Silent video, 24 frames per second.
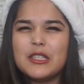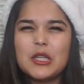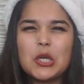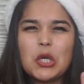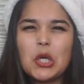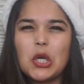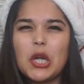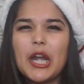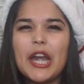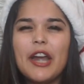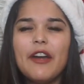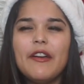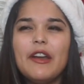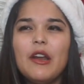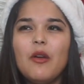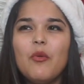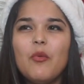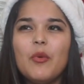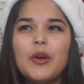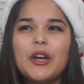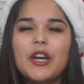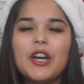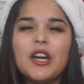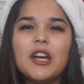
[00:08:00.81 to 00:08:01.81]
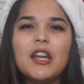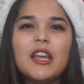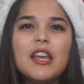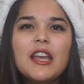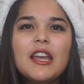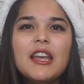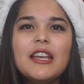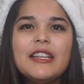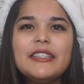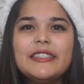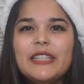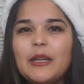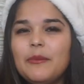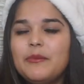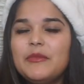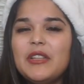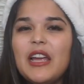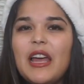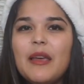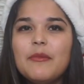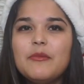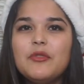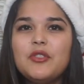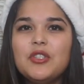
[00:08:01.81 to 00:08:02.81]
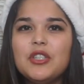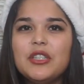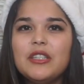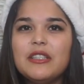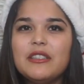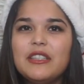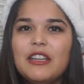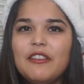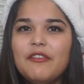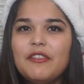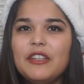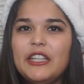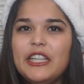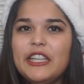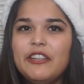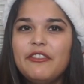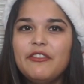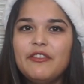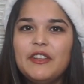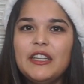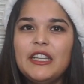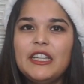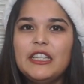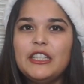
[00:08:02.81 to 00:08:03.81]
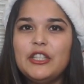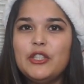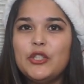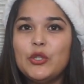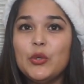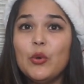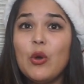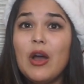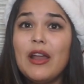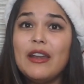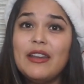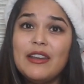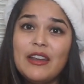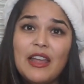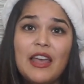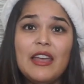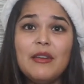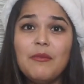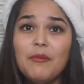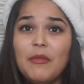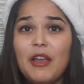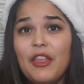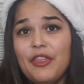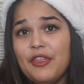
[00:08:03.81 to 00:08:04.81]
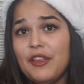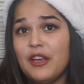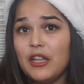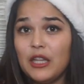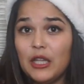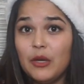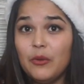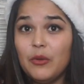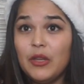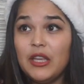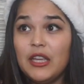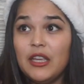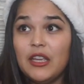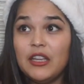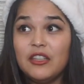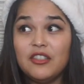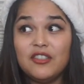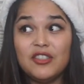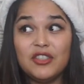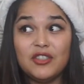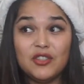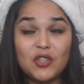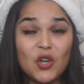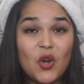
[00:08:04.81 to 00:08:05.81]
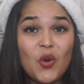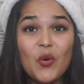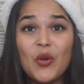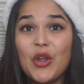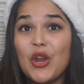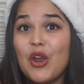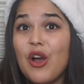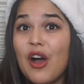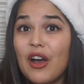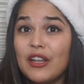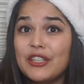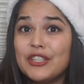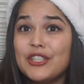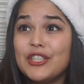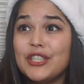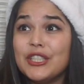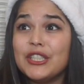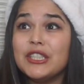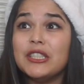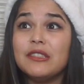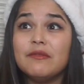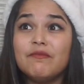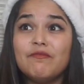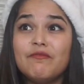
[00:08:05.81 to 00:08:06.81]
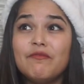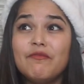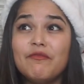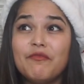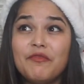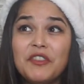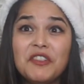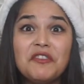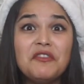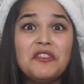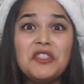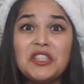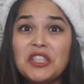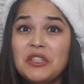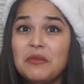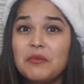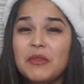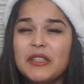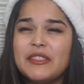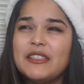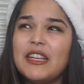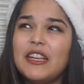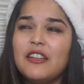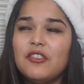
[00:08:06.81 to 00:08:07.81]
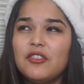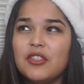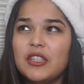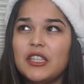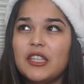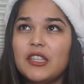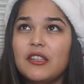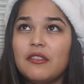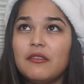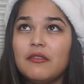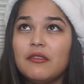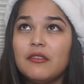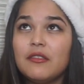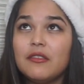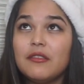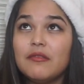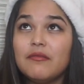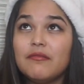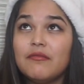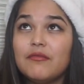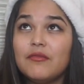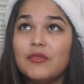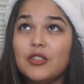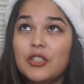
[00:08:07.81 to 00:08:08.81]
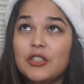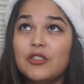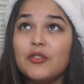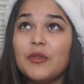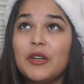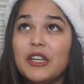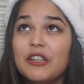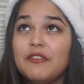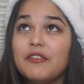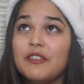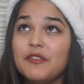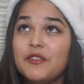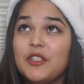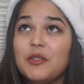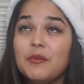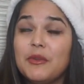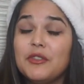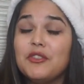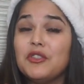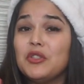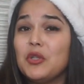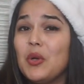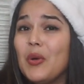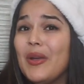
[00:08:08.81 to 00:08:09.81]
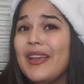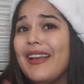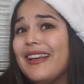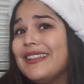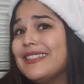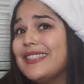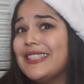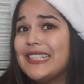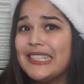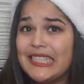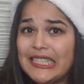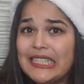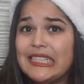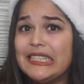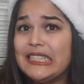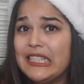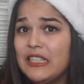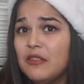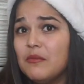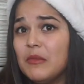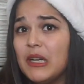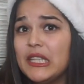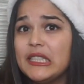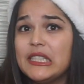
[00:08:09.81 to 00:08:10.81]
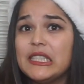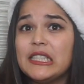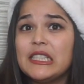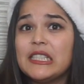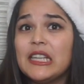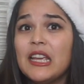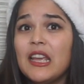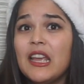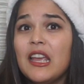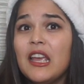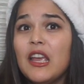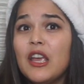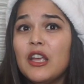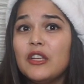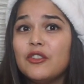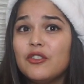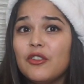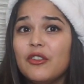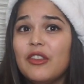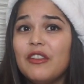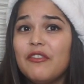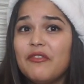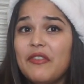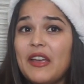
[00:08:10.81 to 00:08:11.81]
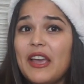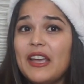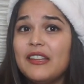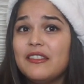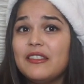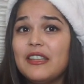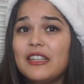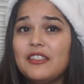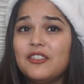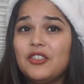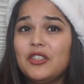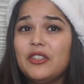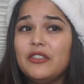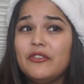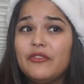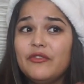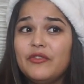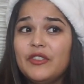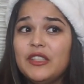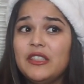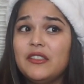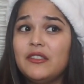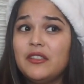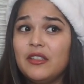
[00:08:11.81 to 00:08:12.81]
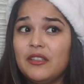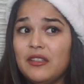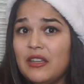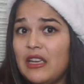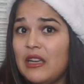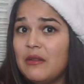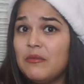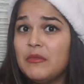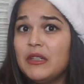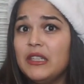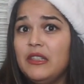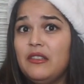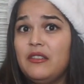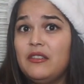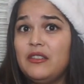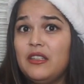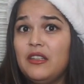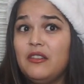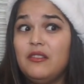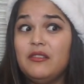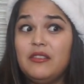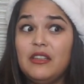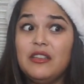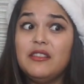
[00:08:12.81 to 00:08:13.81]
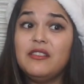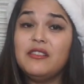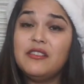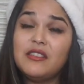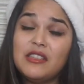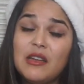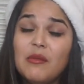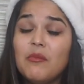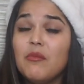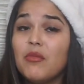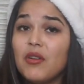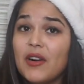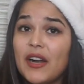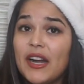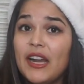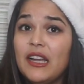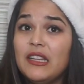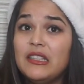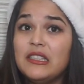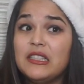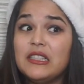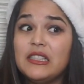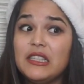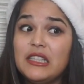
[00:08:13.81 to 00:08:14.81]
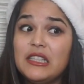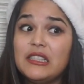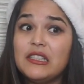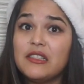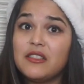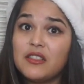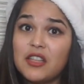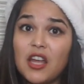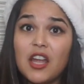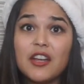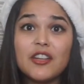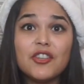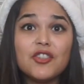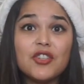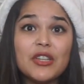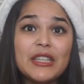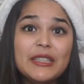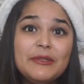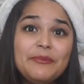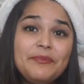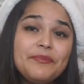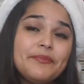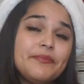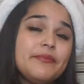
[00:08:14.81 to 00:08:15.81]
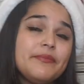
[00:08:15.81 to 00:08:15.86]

or area where sometimes she could definitely fit into a 9-month clothing, and she's going on to 15 months. Actually, she's already 15 months. She's going on to 16 months. So the fact that she can fit into 9 months still in some brands is astonishing.